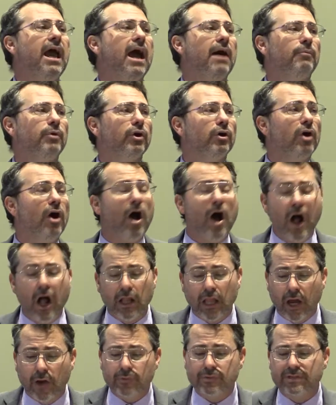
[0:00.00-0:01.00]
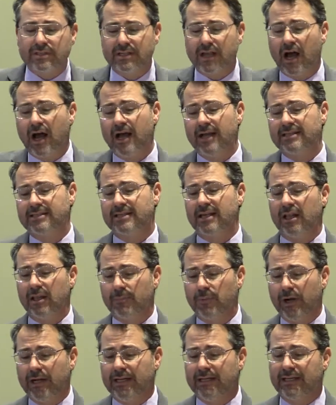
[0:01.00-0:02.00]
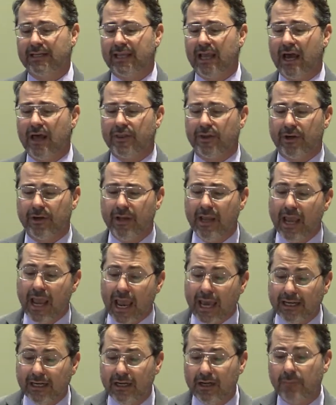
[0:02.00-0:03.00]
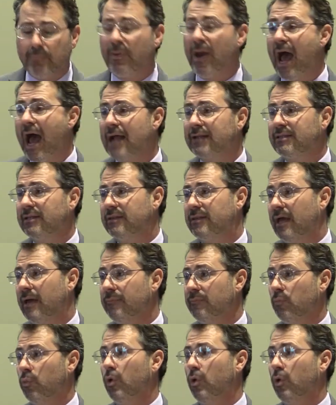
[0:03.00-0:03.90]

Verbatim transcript: and we were all outside celebrating together, and it impacted them.